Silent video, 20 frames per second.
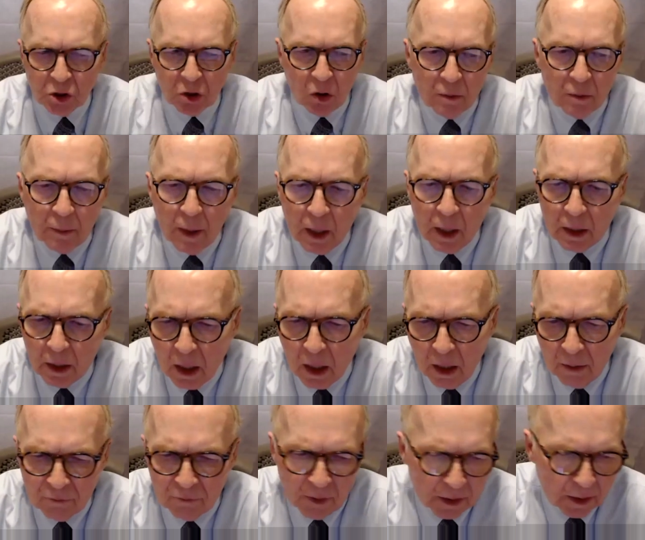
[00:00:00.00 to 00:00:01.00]
turn them on and
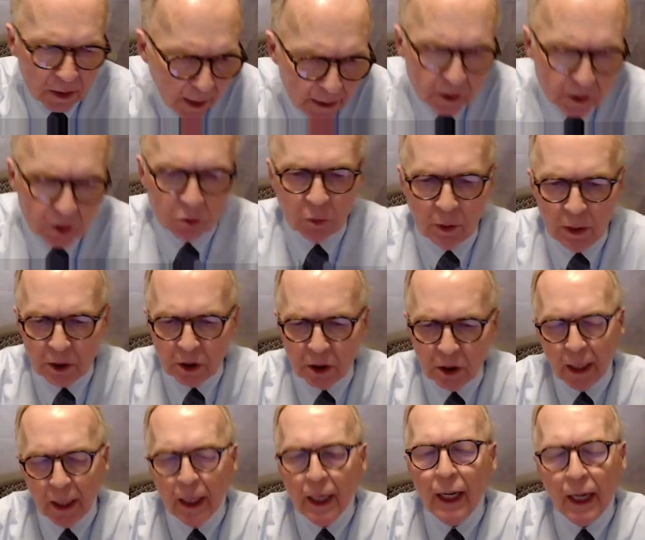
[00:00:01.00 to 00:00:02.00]
off like a light switch.
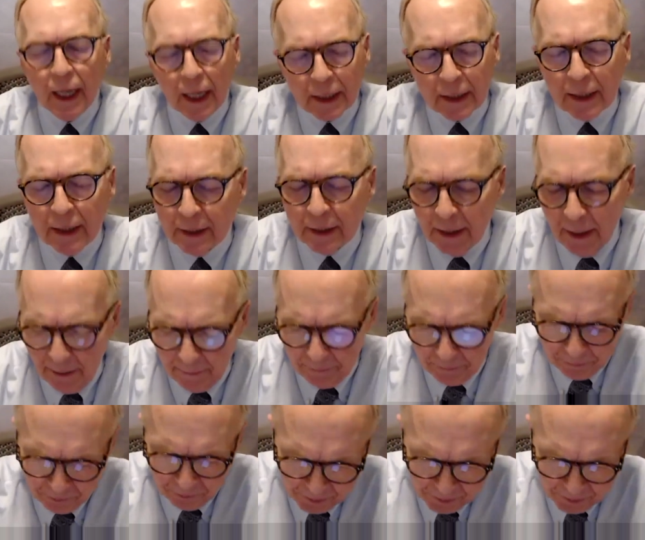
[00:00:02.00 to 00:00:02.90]
I get that.